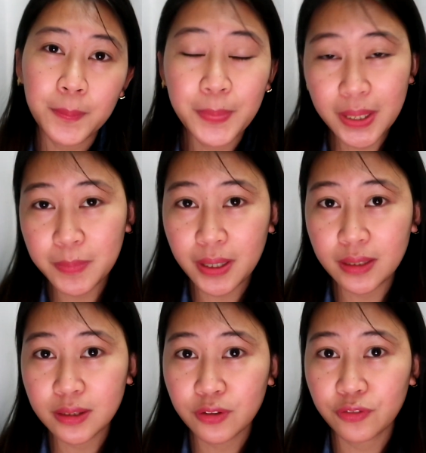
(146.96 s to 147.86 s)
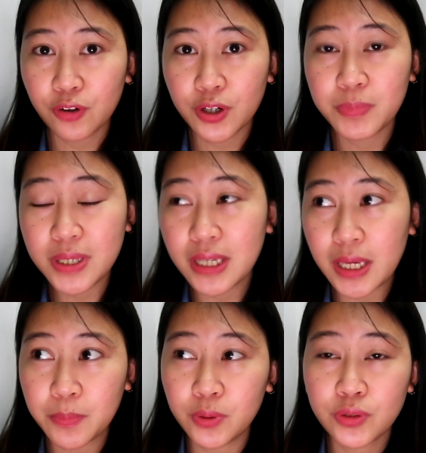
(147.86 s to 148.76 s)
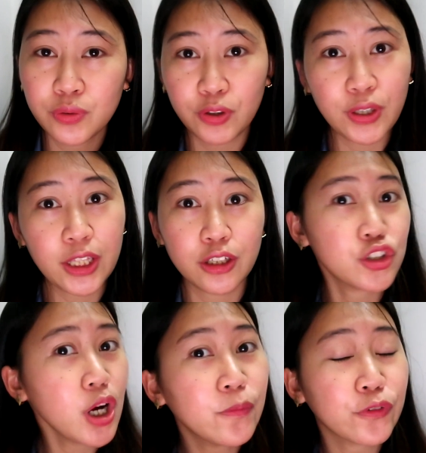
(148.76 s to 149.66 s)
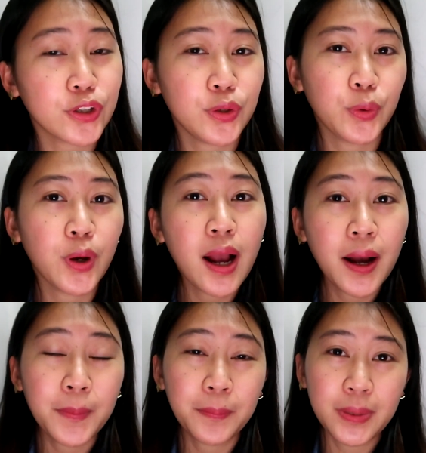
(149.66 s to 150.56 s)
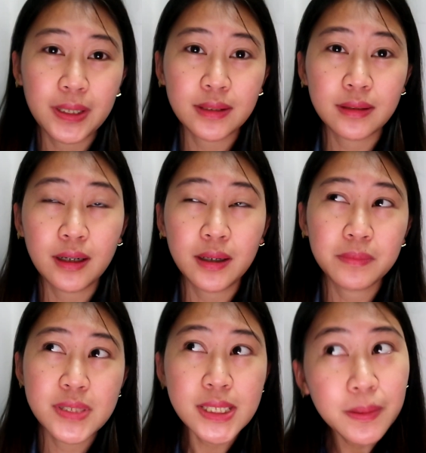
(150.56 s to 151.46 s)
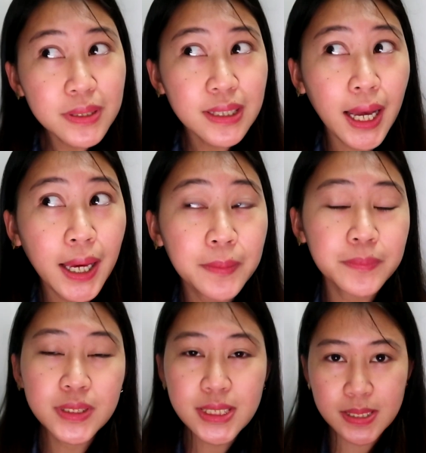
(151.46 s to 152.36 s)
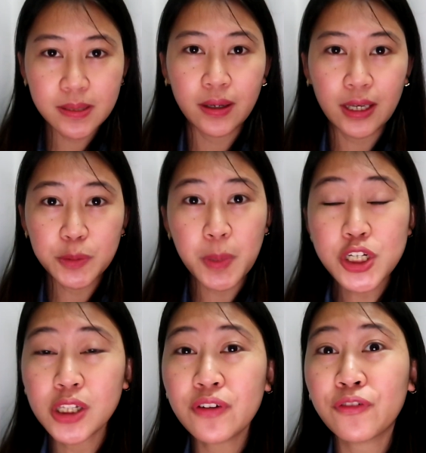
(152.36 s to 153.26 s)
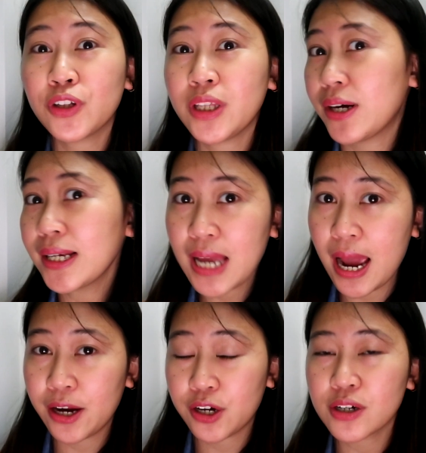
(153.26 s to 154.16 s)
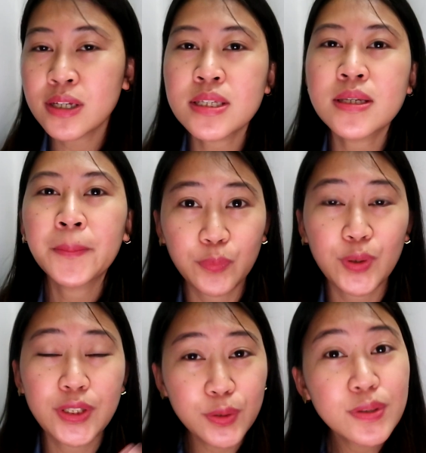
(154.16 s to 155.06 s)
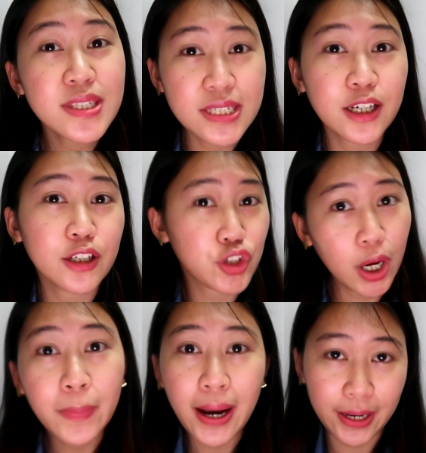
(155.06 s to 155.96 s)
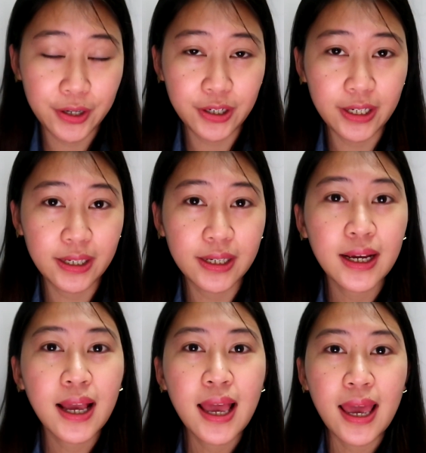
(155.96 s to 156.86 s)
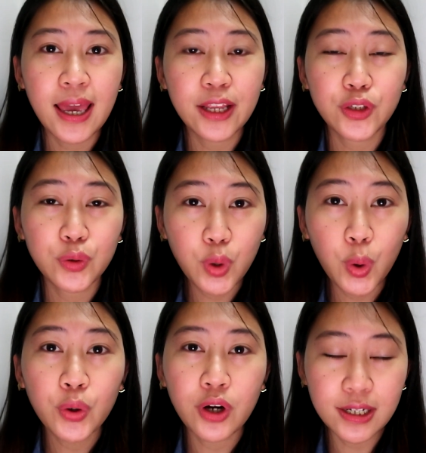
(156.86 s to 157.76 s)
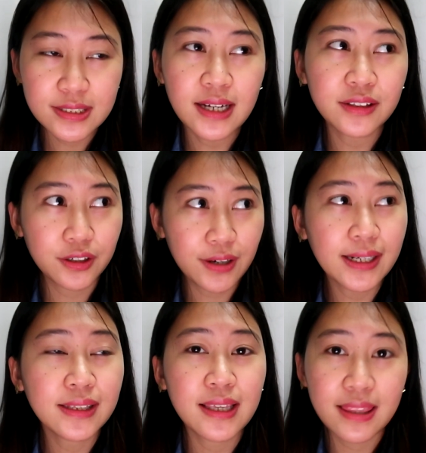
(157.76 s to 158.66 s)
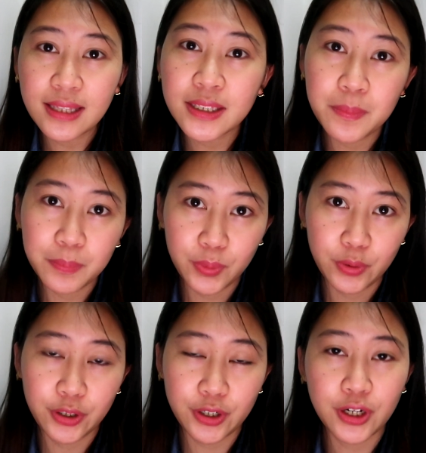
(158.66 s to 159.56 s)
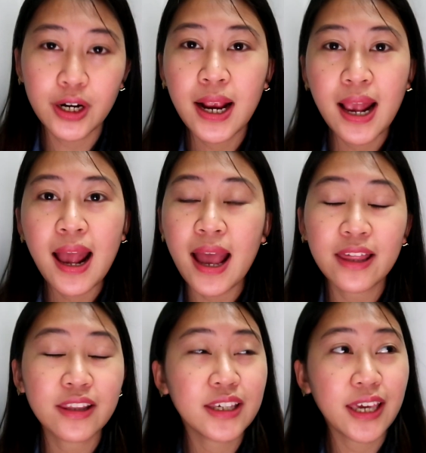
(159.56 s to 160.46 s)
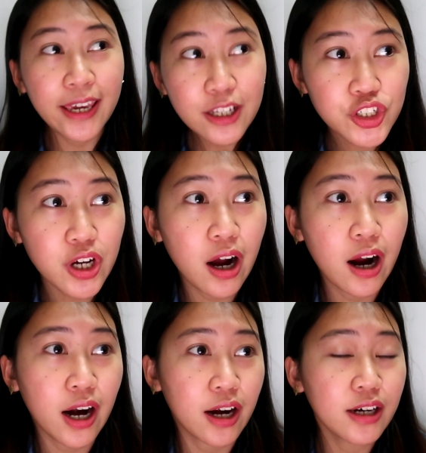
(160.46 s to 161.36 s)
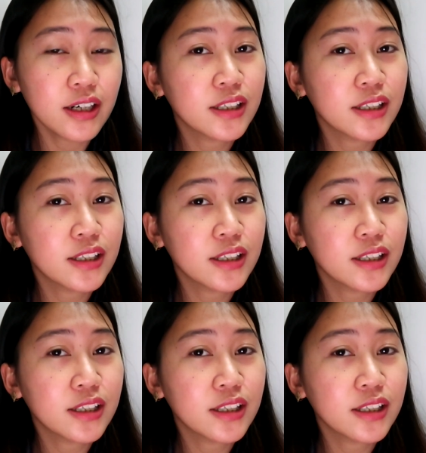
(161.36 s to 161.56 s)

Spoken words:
payment for being able to locate a job for you. But sometimes, especially for direct hires, when you see a job hiring and you go contact directly that employer and the HR,